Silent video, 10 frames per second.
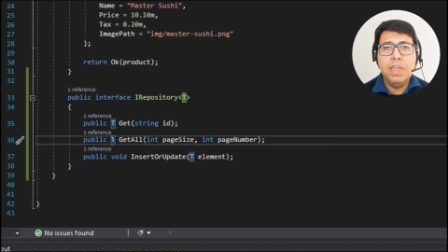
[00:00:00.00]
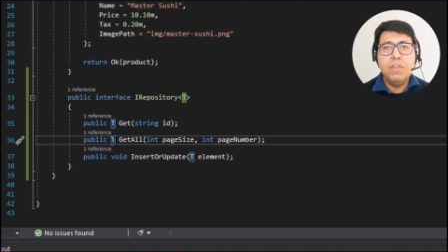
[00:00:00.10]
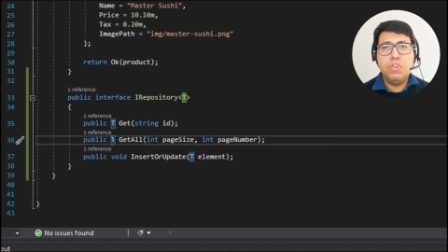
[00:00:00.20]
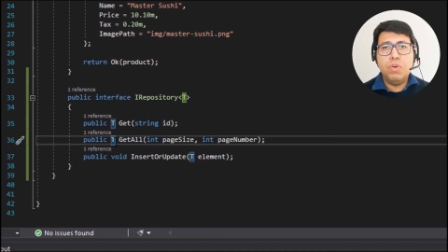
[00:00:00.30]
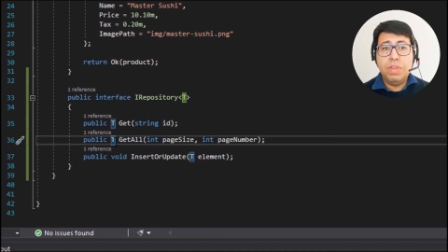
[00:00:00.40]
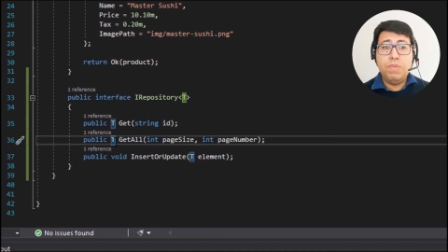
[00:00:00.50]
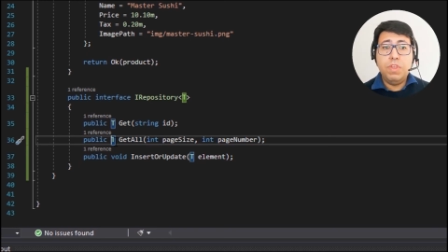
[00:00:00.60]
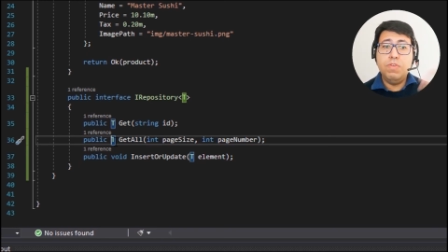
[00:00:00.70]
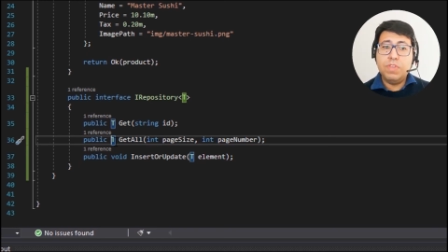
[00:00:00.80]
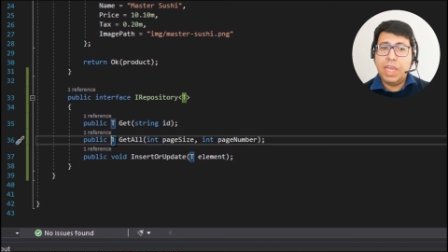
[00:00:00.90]
So if
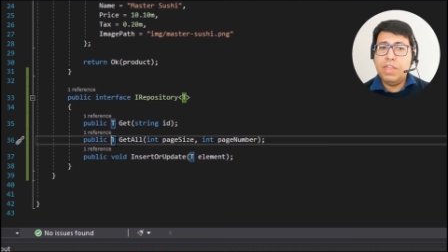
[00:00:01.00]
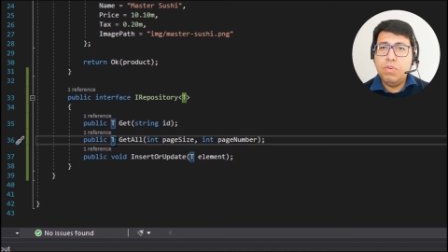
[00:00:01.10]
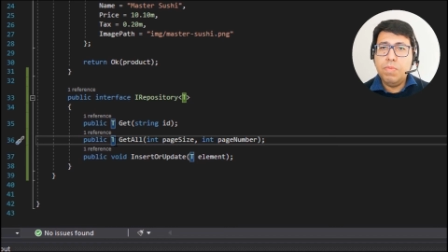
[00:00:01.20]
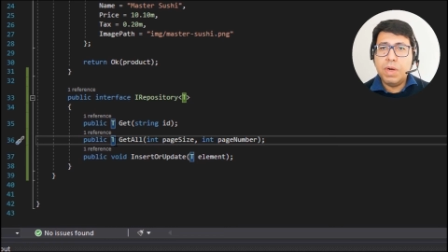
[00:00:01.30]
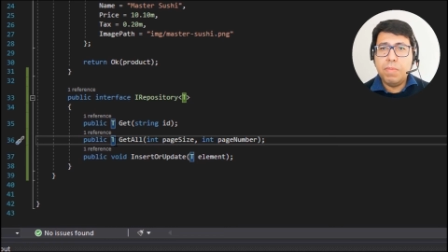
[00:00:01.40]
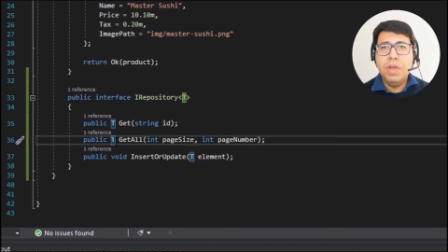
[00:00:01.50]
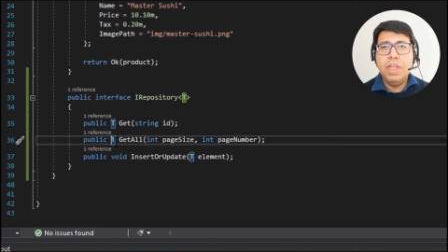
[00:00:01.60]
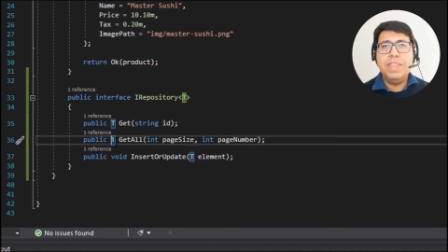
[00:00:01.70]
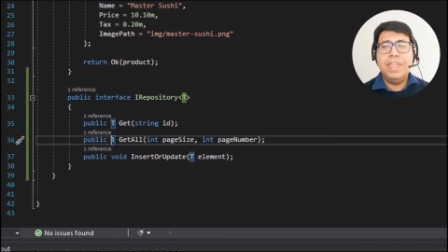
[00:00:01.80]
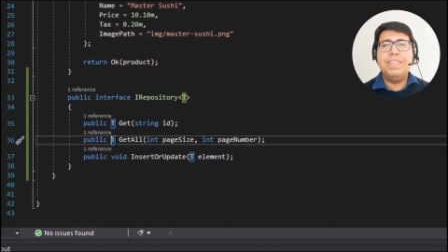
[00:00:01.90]
we use IEnumerable,
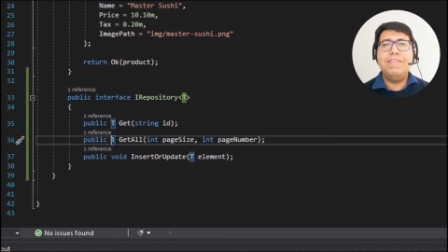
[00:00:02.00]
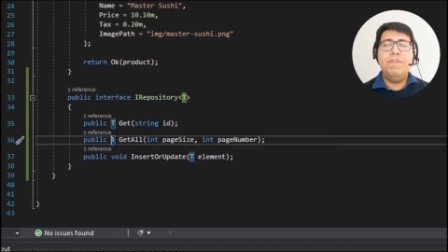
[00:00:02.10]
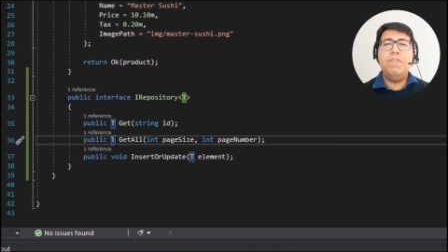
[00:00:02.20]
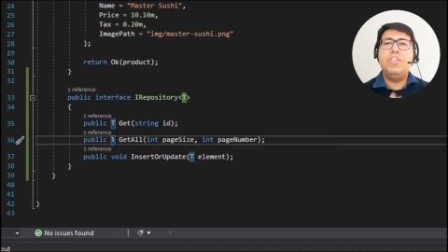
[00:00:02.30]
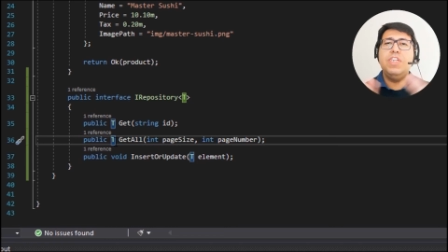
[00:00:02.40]
that's a very